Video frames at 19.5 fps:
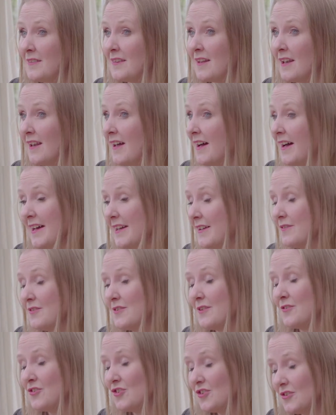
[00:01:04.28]
the
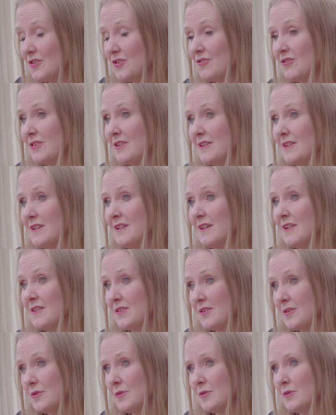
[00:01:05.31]
lives of children at
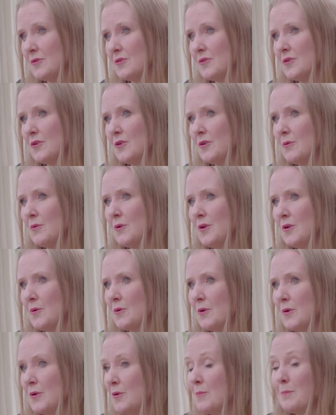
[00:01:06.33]
schools who
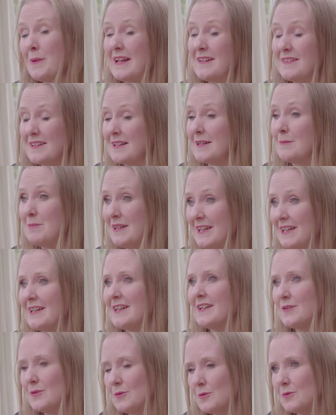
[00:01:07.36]
were basically
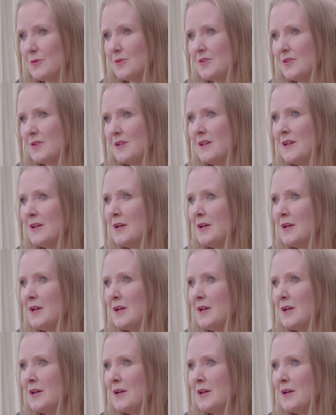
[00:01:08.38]
being ignored